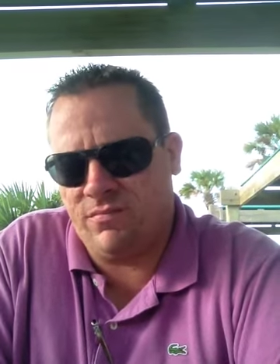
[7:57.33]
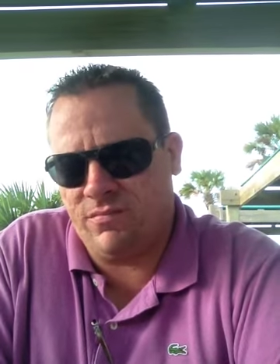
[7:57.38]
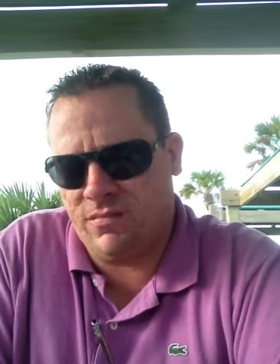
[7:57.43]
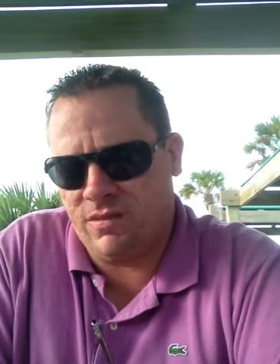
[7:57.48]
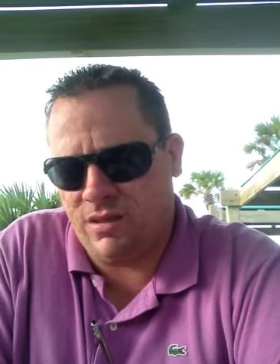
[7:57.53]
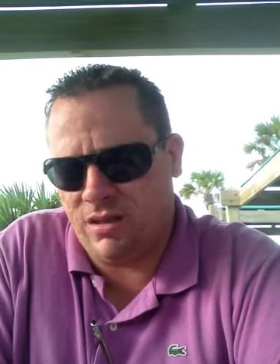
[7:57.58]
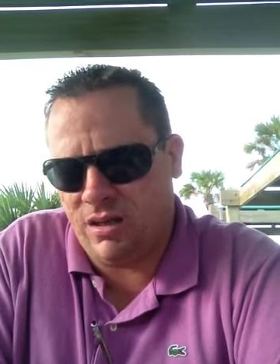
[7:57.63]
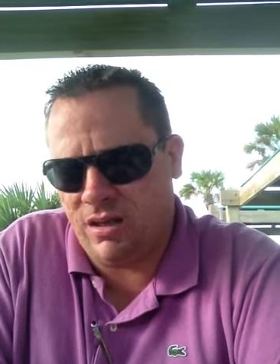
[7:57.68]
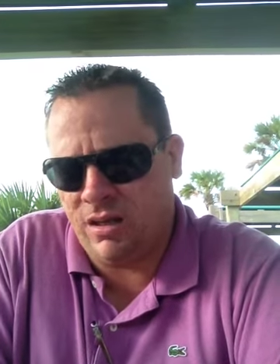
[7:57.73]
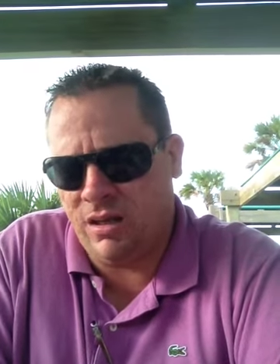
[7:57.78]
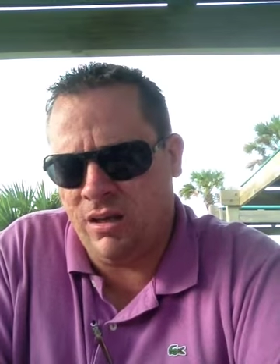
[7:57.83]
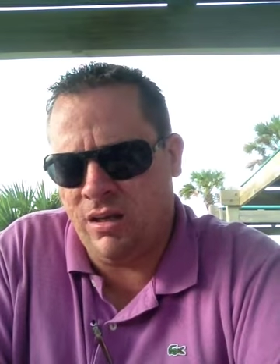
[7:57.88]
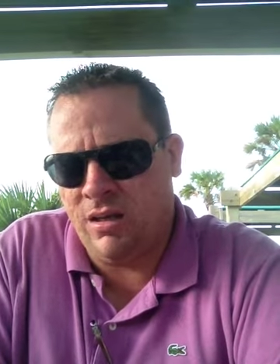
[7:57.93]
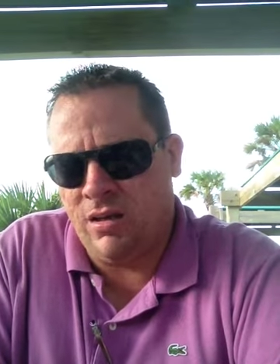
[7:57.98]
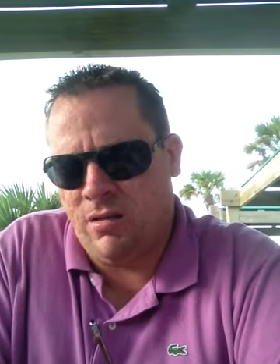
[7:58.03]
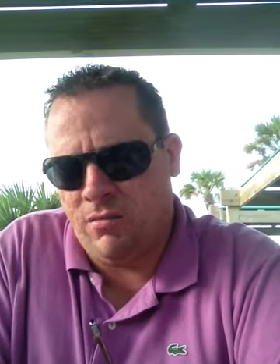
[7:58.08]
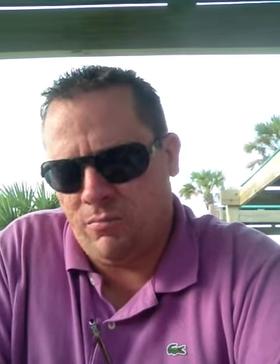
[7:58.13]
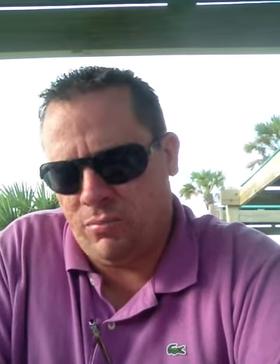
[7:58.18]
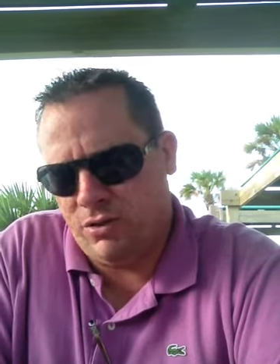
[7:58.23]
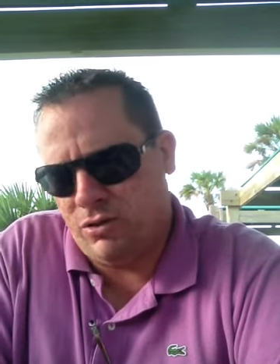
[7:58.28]
Okay?
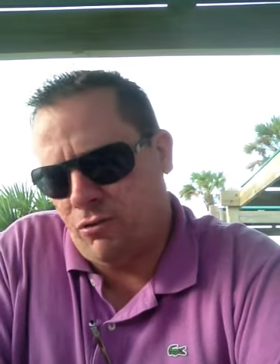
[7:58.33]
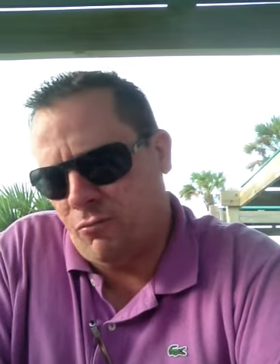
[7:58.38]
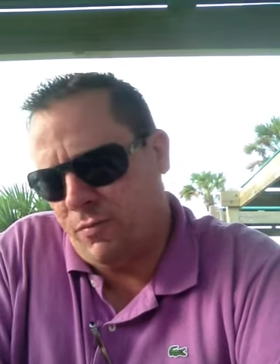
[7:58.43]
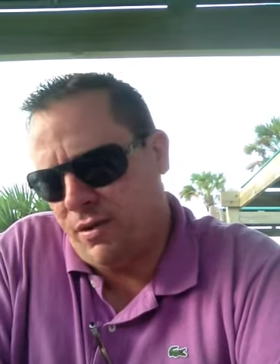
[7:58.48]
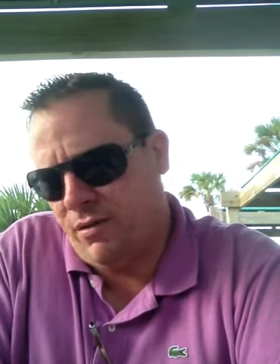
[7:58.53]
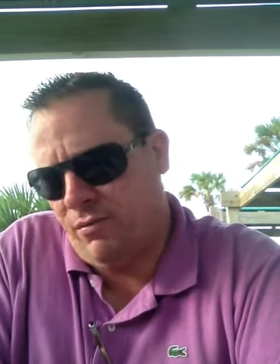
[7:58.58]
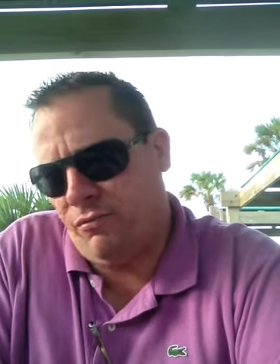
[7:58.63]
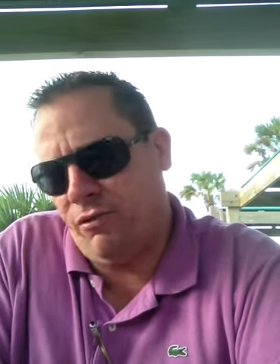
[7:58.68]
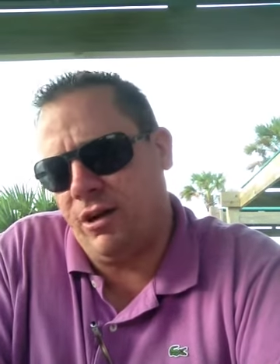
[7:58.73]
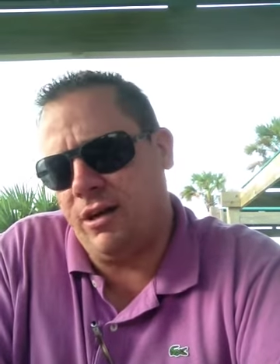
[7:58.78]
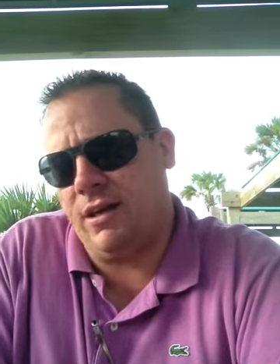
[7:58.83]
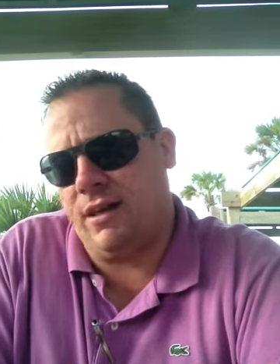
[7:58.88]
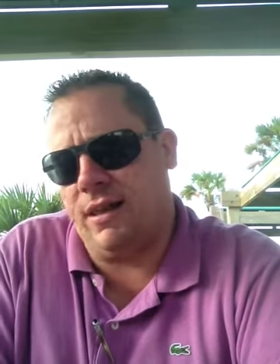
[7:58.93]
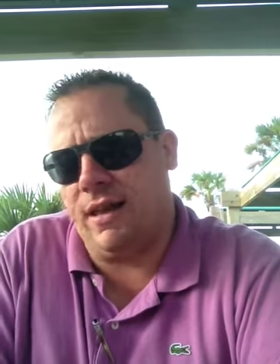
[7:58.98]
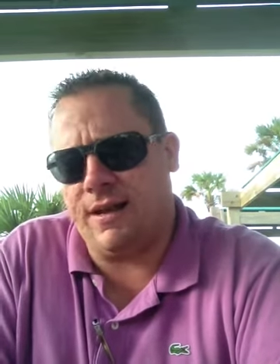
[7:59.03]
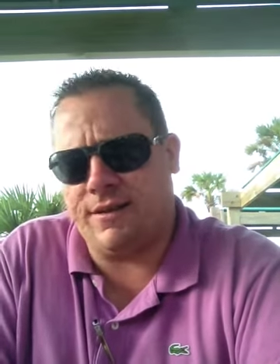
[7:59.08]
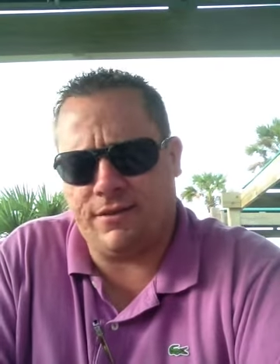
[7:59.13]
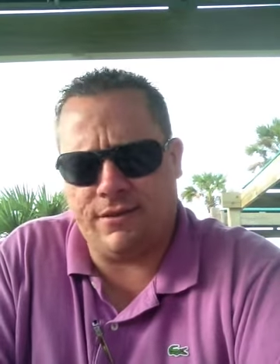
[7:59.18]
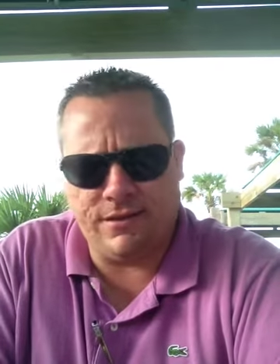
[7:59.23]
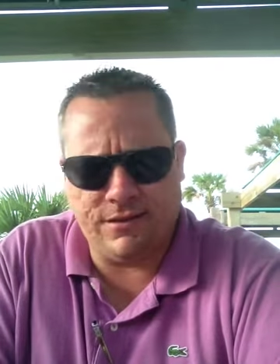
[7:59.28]
But don't be afraid to
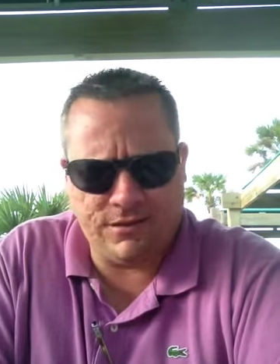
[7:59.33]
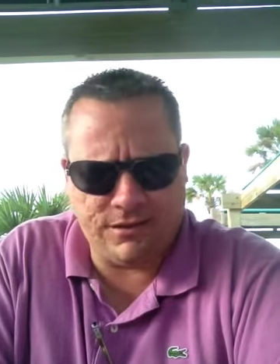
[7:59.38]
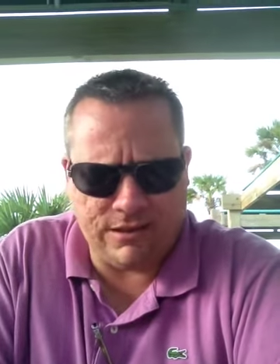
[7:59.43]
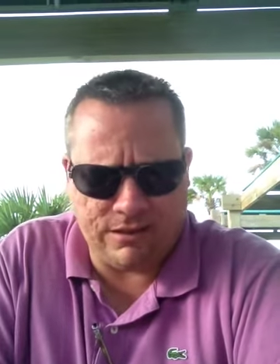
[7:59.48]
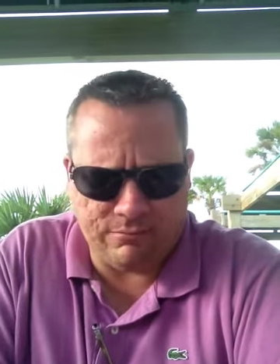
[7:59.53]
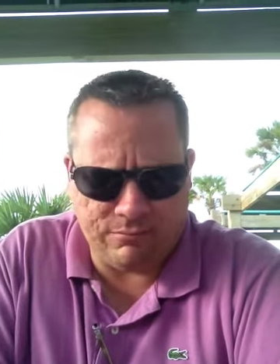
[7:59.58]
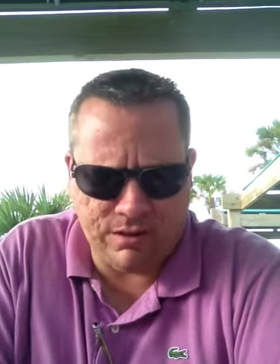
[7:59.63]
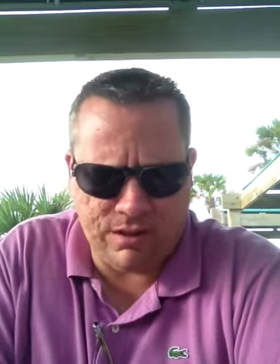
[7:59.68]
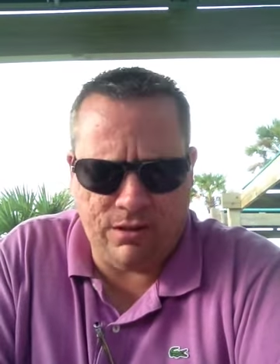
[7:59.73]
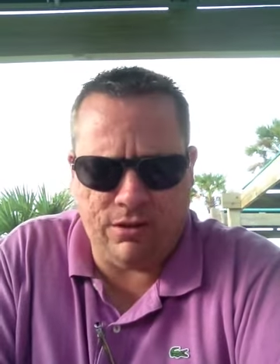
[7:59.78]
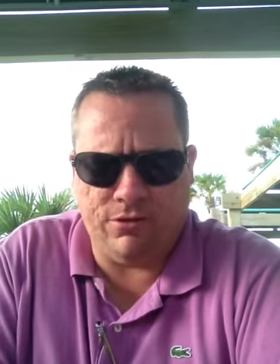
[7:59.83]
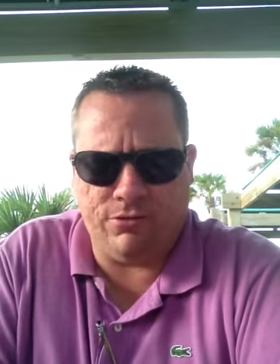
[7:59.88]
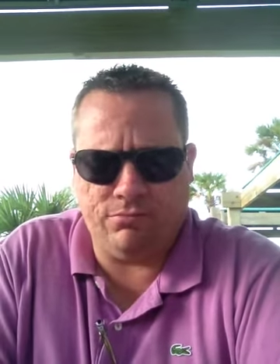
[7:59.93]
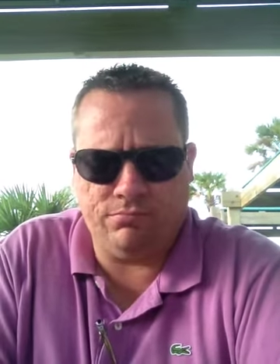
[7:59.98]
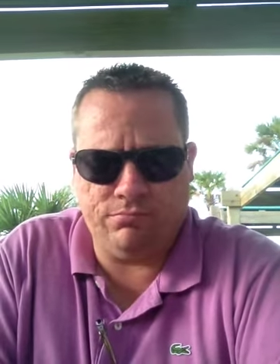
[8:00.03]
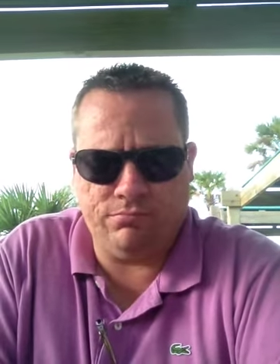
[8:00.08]
lock things up, neither.